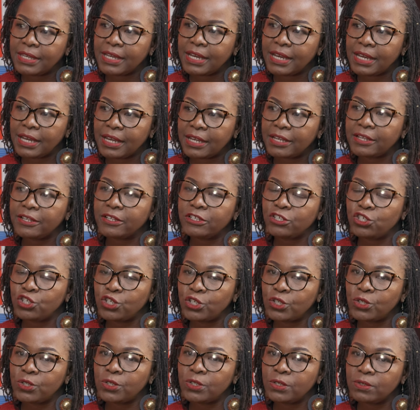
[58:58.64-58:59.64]
Yeah, and
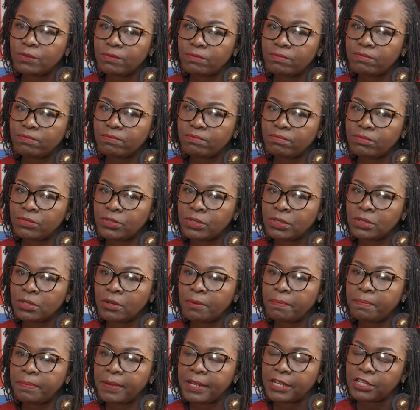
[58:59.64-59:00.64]
she's
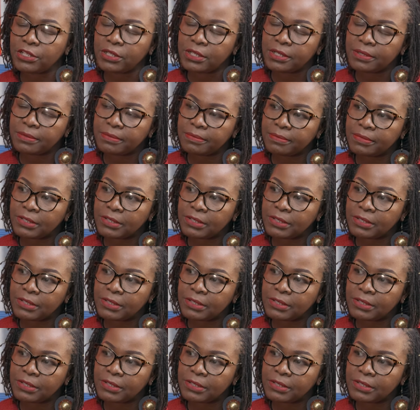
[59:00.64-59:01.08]
top end,